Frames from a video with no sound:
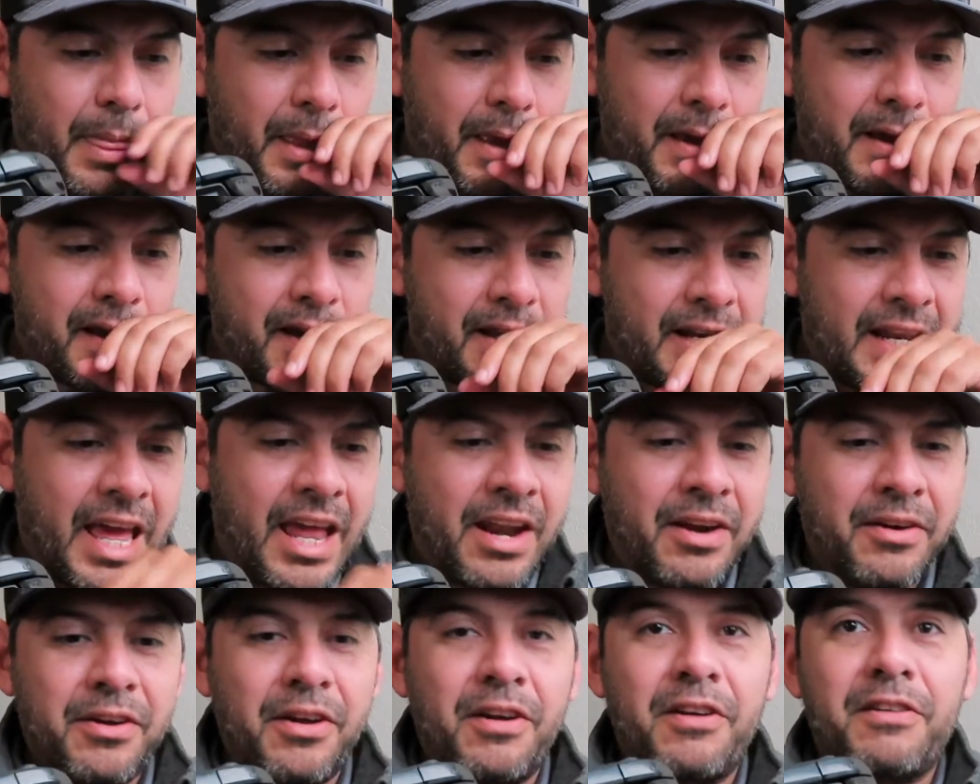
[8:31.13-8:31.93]
And I
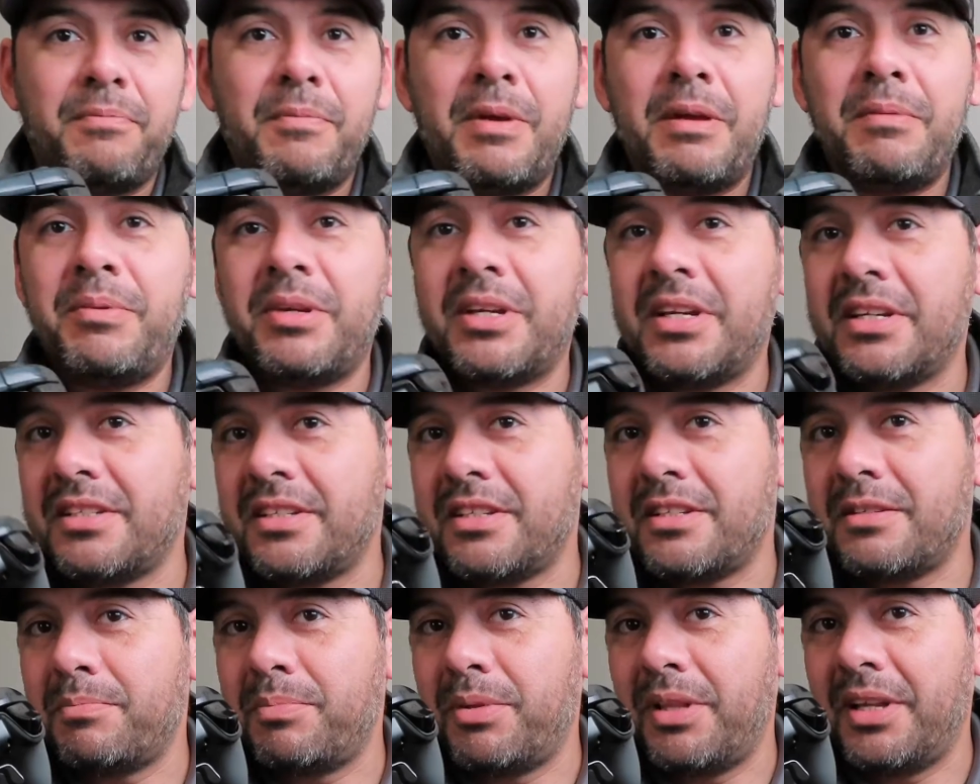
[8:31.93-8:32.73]
don't know if maybe because
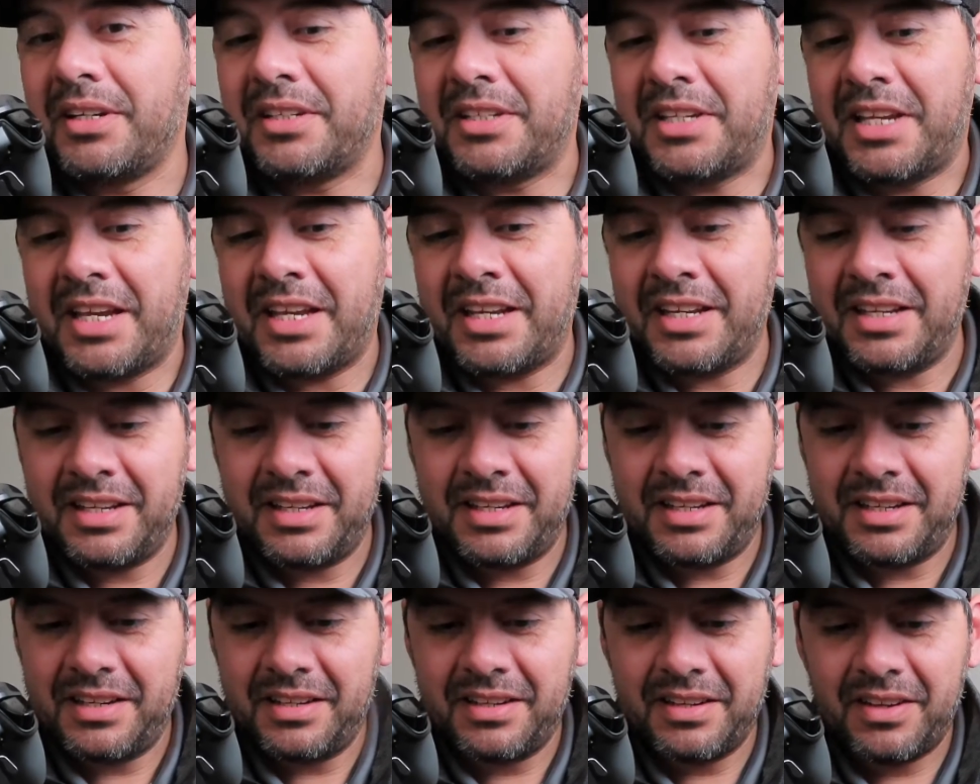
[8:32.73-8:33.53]
it's plugged in
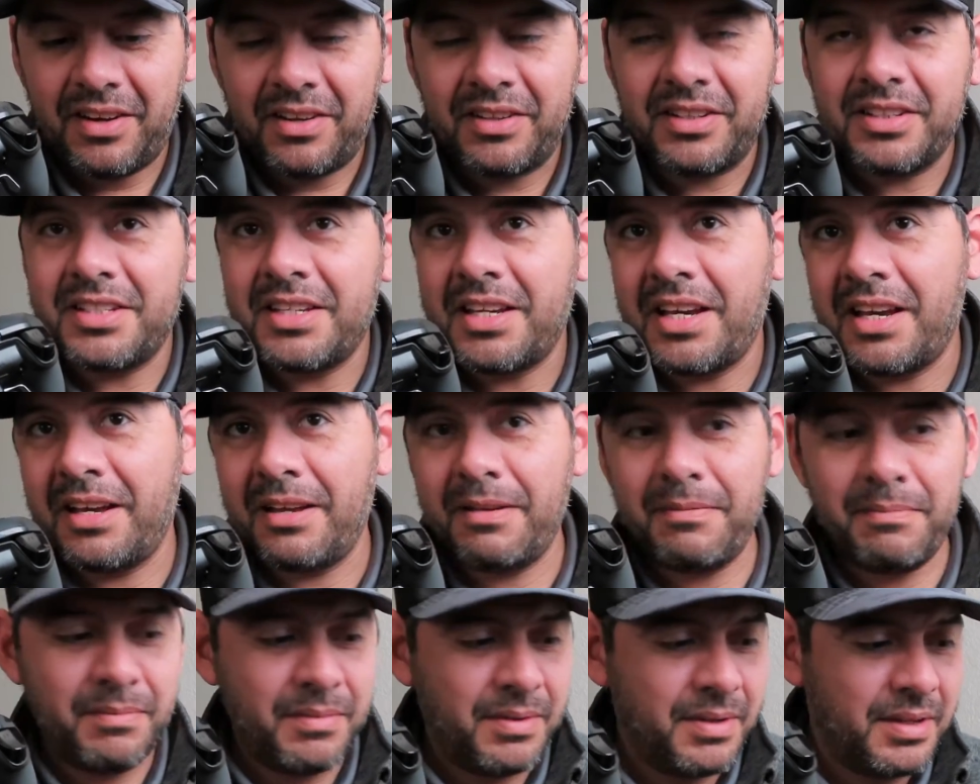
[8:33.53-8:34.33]
all the
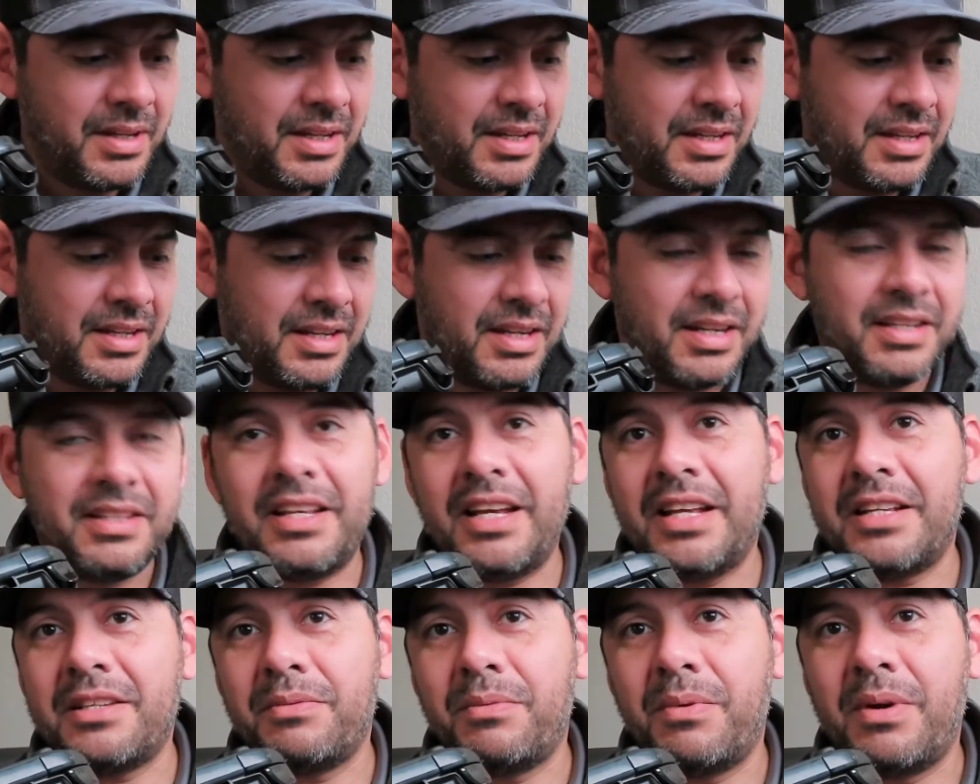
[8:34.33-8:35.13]
time and
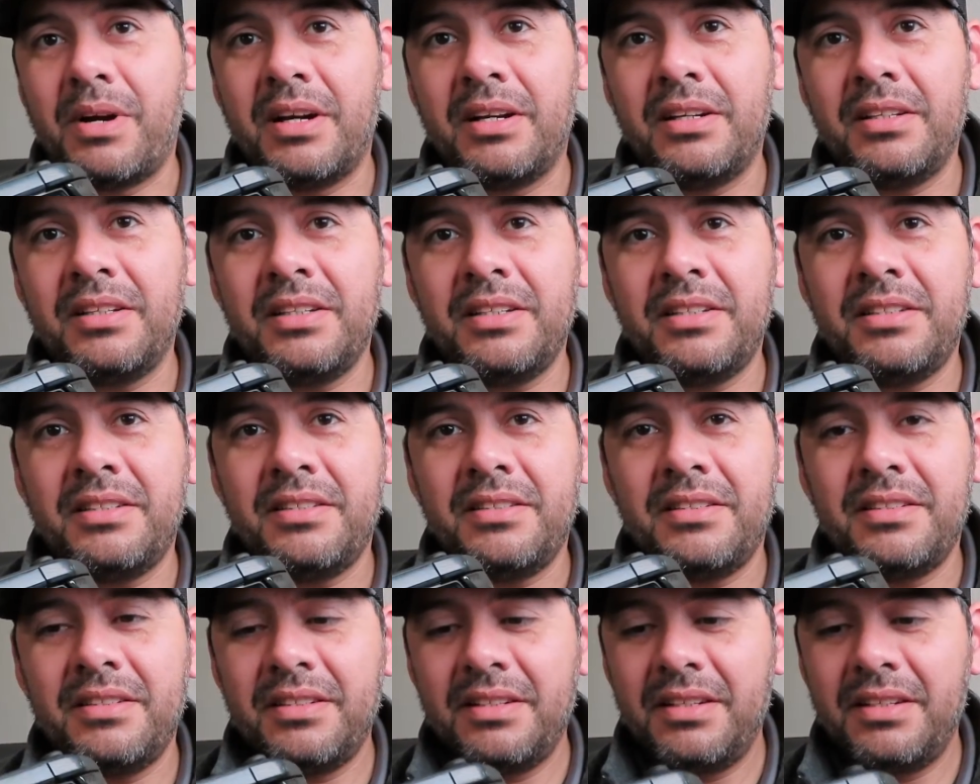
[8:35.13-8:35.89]
that's wireless